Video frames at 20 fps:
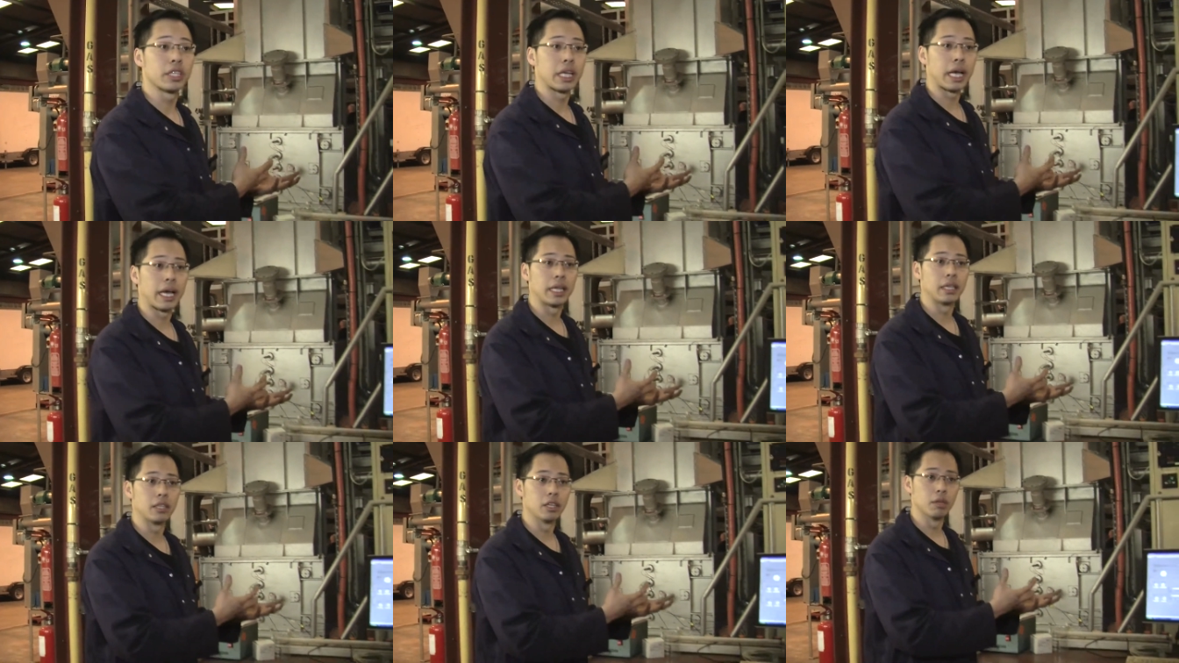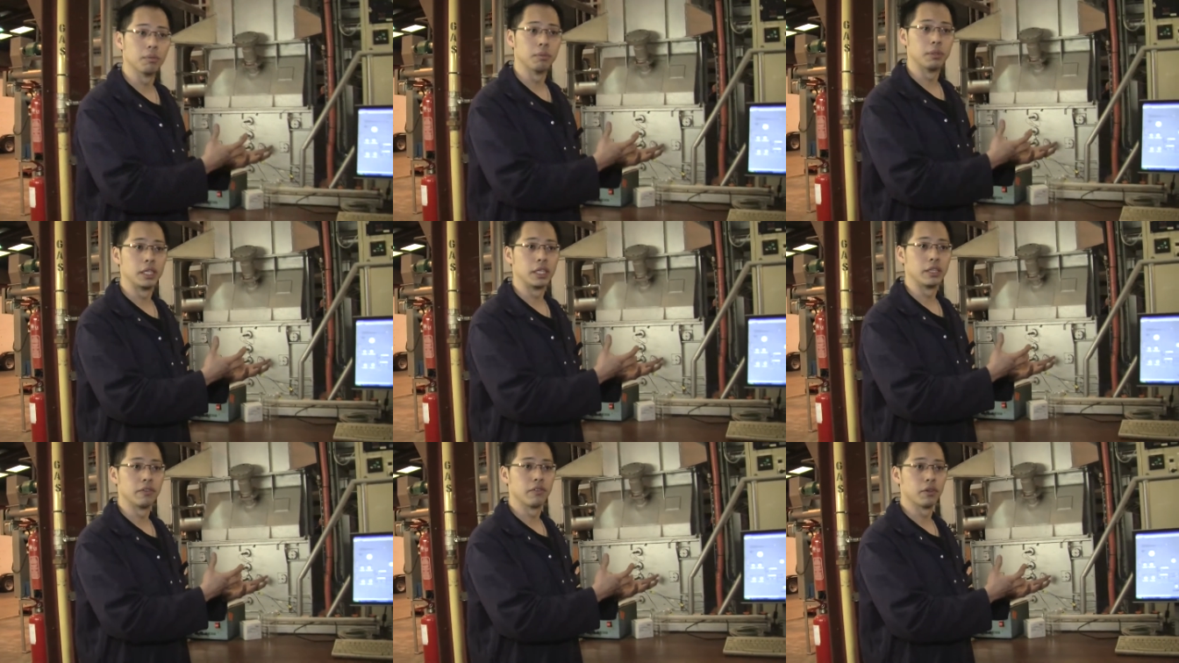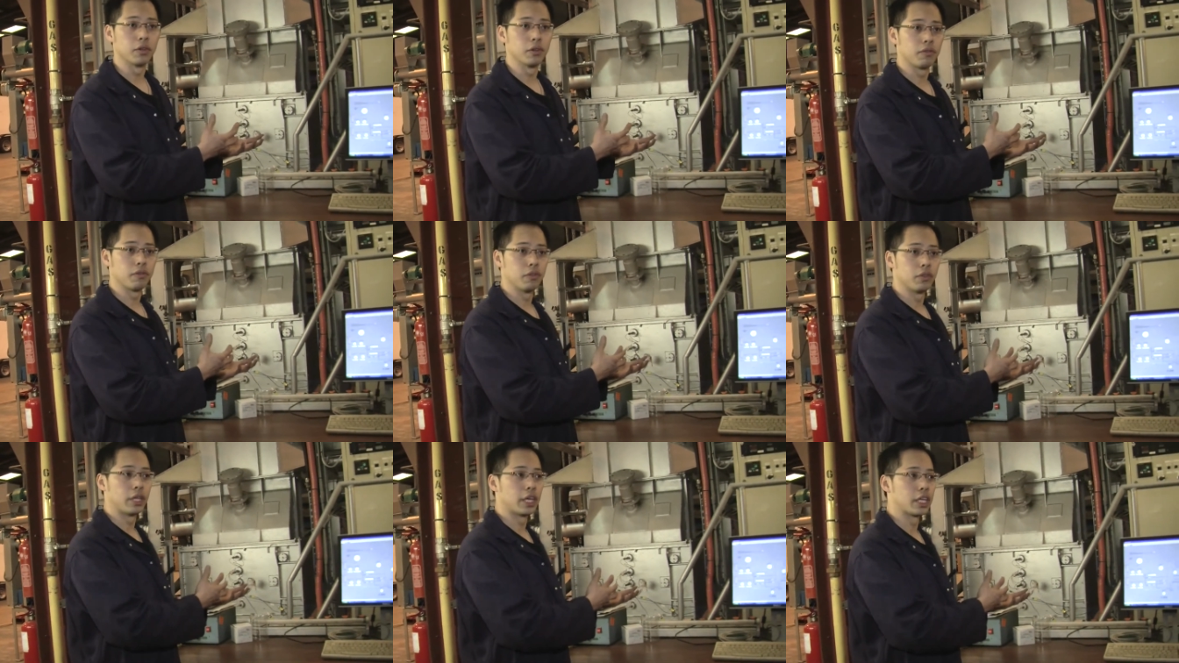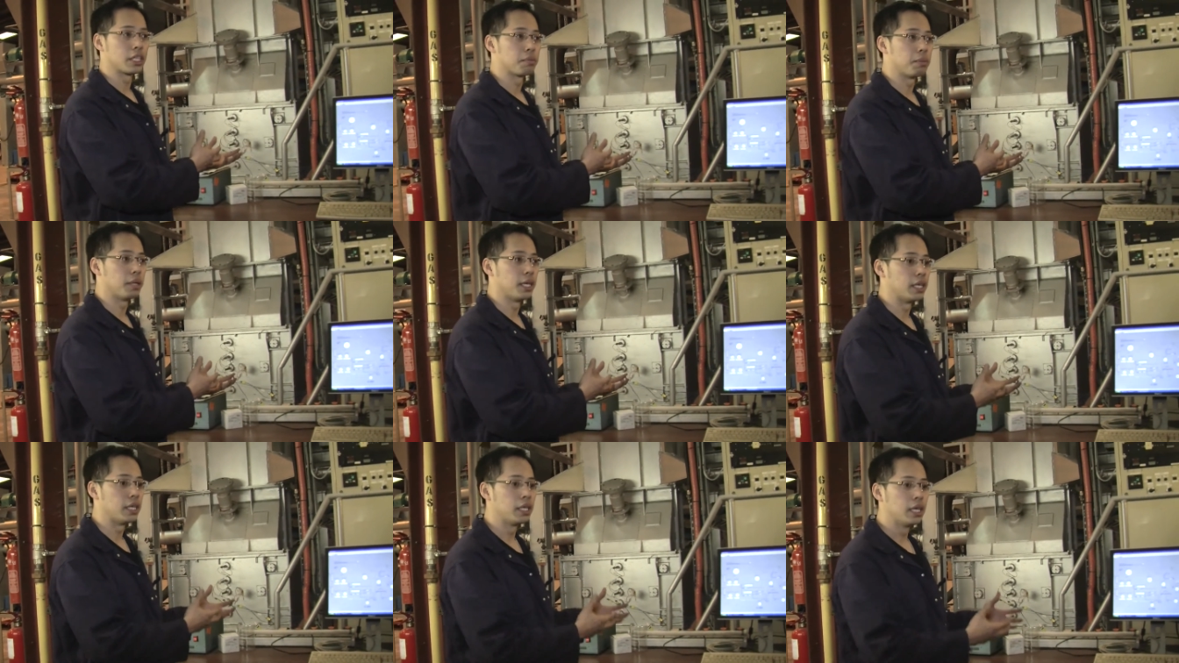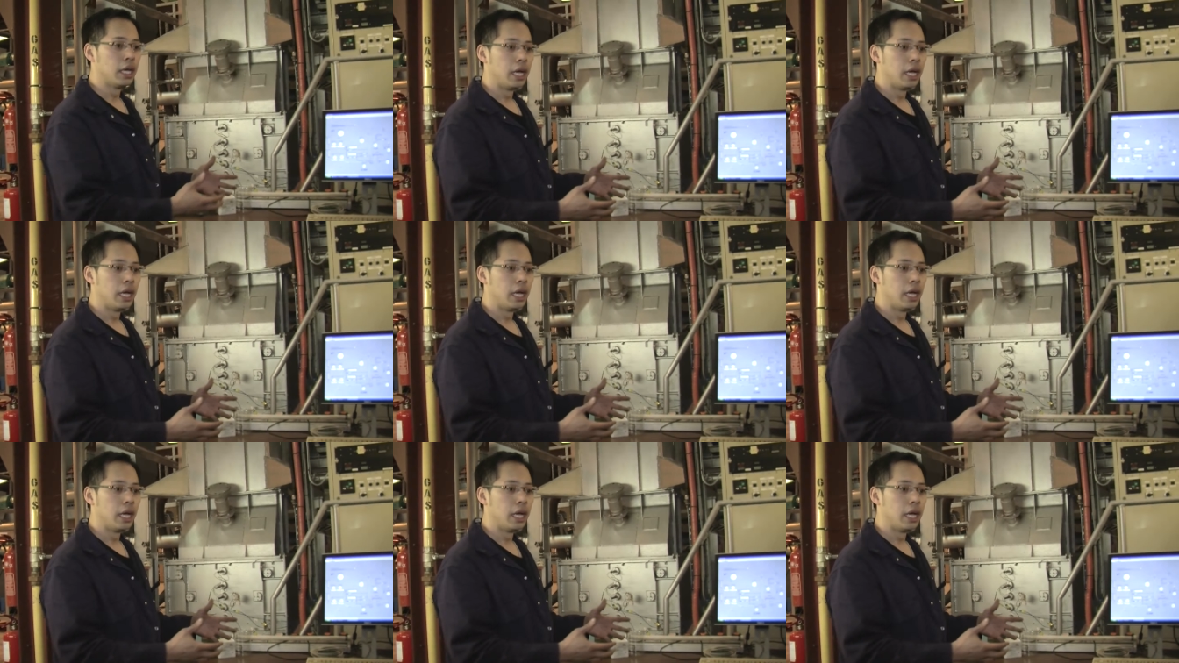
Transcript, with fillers: sand normally for fluidized bed,